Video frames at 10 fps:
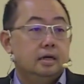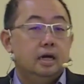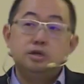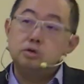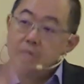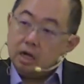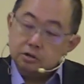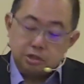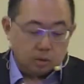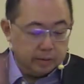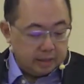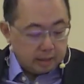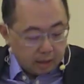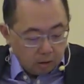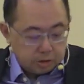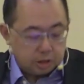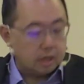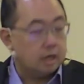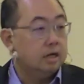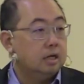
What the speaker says: a new culture within culture,